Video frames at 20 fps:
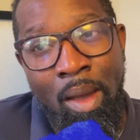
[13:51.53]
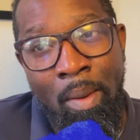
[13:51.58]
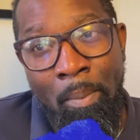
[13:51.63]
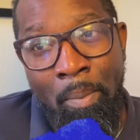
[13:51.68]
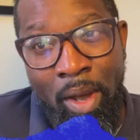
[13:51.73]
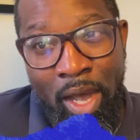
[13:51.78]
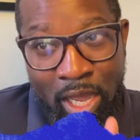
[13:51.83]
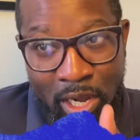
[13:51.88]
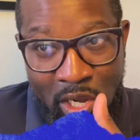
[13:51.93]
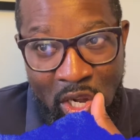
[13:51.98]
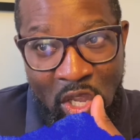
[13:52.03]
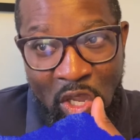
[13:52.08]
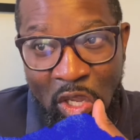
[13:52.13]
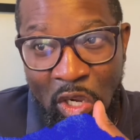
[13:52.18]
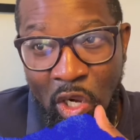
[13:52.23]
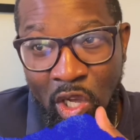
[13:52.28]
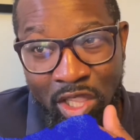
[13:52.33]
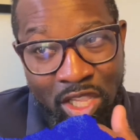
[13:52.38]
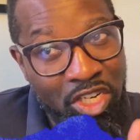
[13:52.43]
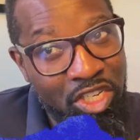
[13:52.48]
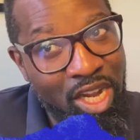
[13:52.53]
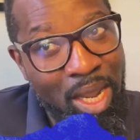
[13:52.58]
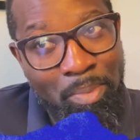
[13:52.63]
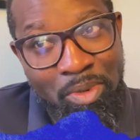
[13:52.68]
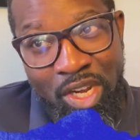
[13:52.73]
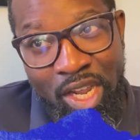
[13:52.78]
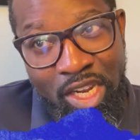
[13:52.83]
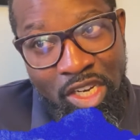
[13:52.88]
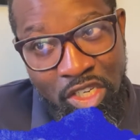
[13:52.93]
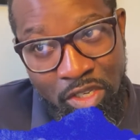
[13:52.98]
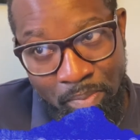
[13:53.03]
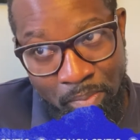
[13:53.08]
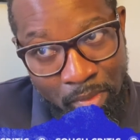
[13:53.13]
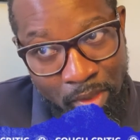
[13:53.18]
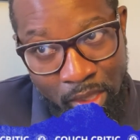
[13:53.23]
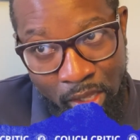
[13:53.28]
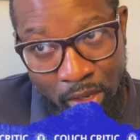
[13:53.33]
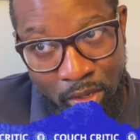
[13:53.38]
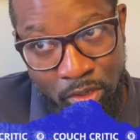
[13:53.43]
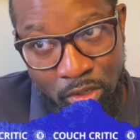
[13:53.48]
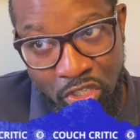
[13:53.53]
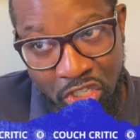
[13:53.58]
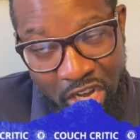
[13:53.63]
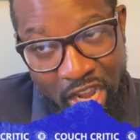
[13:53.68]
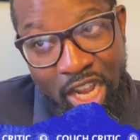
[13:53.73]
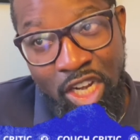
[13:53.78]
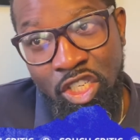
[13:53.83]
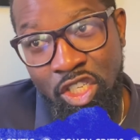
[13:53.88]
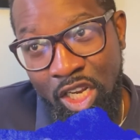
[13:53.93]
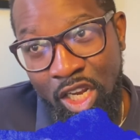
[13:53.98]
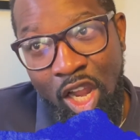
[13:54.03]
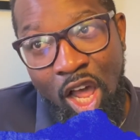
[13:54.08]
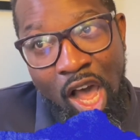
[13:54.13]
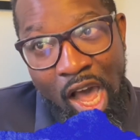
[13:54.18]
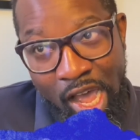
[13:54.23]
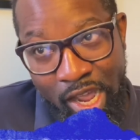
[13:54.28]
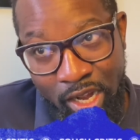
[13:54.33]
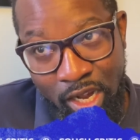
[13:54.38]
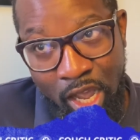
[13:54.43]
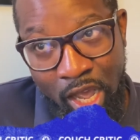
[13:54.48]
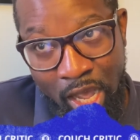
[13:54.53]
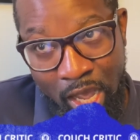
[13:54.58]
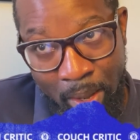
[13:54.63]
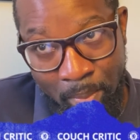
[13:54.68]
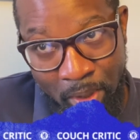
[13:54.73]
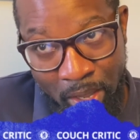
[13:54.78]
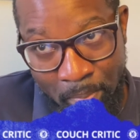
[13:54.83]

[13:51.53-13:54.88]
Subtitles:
But, the shape changed a lot.